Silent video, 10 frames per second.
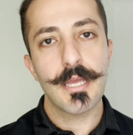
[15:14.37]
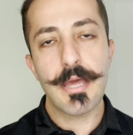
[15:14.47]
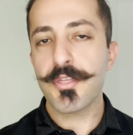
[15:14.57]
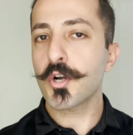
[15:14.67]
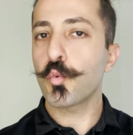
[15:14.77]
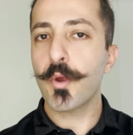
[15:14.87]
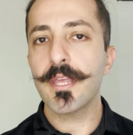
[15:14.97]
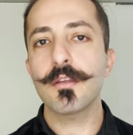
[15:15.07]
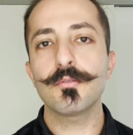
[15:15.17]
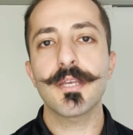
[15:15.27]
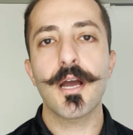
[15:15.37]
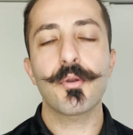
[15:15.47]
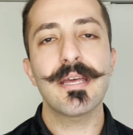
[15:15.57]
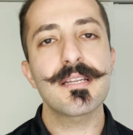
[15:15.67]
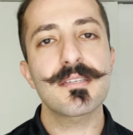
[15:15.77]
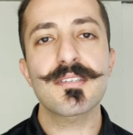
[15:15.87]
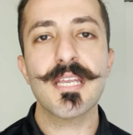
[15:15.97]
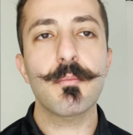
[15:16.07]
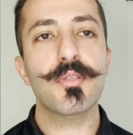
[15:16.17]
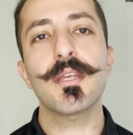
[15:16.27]
and that are weighing you down. And it's the
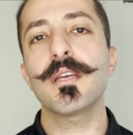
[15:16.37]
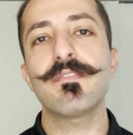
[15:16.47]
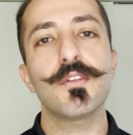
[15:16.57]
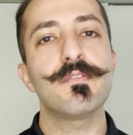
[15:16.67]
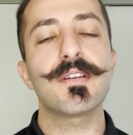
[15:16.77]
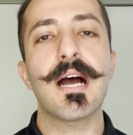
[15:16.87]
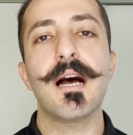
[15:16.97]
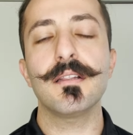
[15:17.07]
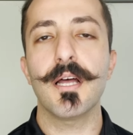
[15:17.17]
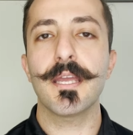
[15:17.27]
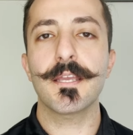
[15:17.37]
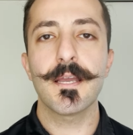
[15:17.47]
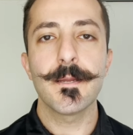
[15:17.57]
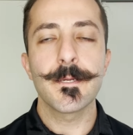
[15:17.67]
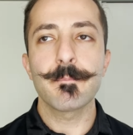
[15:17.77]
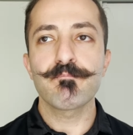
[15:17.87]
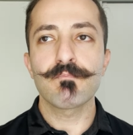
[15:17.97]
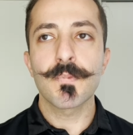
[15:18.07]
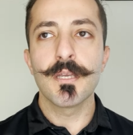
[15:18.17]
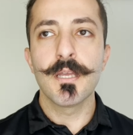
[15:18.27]
same thing if you've got like
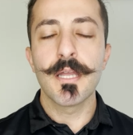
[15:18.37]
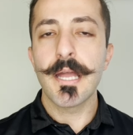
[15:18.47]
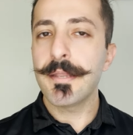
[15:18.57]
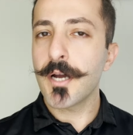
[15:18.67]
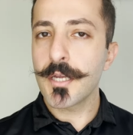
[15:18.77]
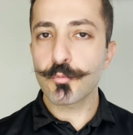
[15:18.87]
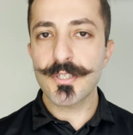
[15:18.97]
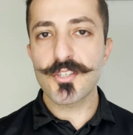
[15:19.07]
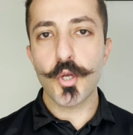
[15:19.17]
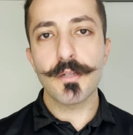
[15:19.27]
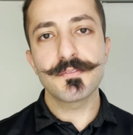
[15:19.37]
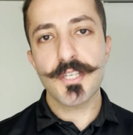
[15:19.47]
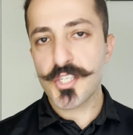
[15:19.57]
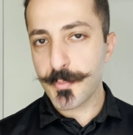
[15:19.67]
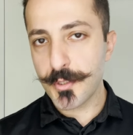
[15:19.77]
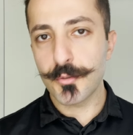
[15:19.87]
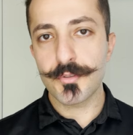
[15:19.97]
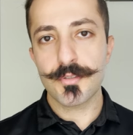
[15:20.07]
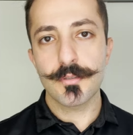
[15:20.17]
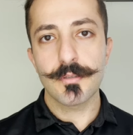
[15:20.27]
an unresolved
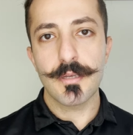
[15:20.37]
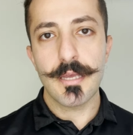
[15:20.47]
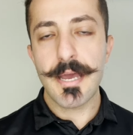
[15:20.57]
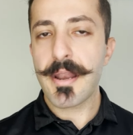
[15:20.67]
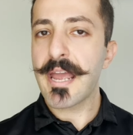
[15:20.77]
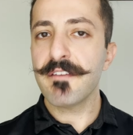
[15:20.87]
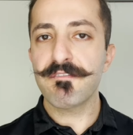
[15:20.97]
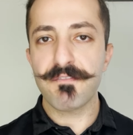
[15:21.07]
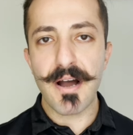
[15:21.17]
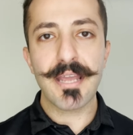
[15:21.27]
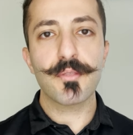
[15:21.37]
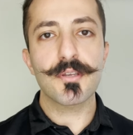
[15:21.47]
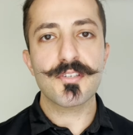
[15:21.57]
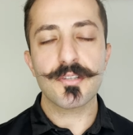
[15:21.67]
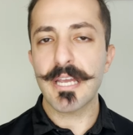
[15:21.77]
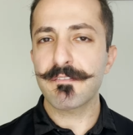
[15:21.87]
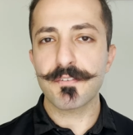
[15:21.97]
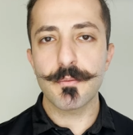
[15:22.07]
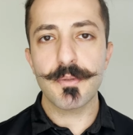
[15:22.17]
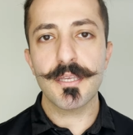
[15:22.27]
dispute. And I find this, like
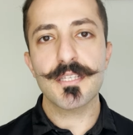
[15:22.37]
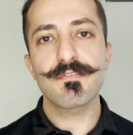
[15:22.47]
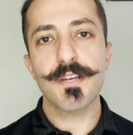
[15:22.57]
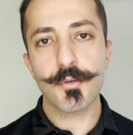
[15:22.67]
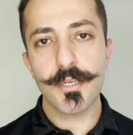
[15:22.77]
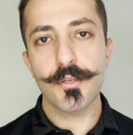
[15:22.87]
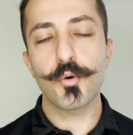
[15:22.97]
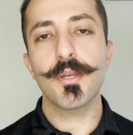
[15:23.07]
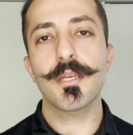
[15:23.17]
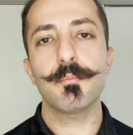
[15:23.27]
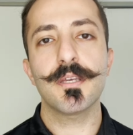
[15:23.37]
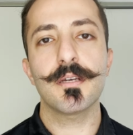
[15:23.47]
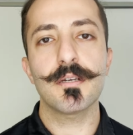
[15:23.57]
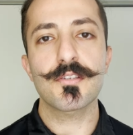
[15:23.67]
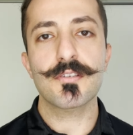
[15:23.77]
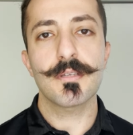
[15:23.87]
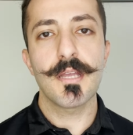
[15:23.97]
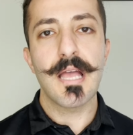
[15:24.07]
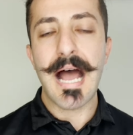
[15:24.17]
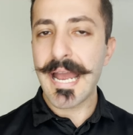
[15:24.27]
for me, it's very annoying because
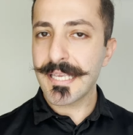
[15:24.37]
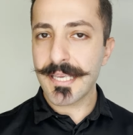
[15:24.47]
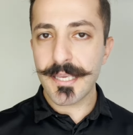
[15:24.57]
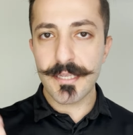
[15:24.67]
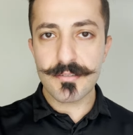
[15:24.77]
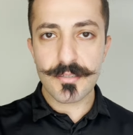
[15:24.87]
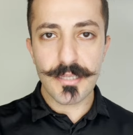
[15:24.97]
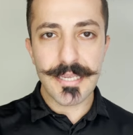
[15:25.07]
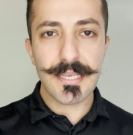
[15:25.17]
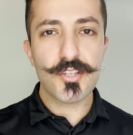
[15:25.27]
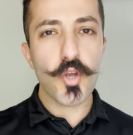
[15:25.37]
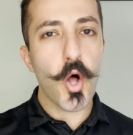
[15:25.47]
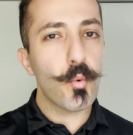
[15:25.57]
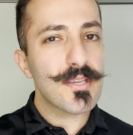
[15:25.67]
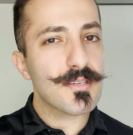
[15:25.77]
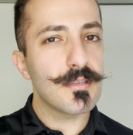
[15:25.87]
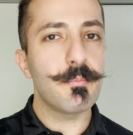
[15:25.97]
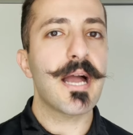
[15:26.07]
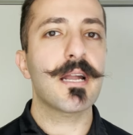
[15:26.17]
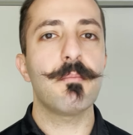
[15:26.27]
I can't, like it's always in the
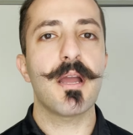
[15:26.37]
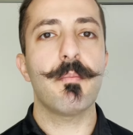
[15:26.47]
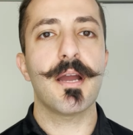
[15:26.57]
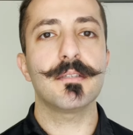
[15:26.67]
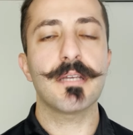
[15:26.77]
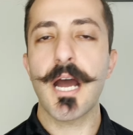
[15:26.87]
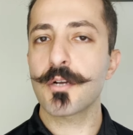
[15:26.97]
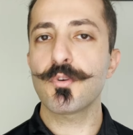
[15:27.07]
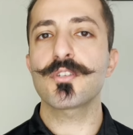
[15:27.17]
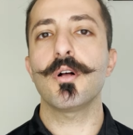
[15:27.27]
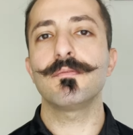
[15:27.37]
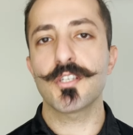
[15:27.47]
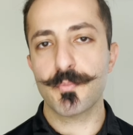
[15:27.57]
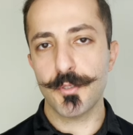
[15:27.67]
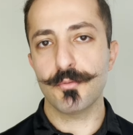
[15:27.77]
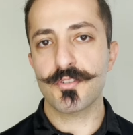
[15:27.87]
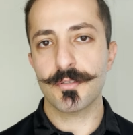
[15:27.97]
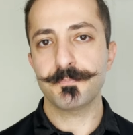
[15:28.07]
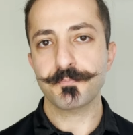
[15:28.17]
back of my mind, unresolved disputes.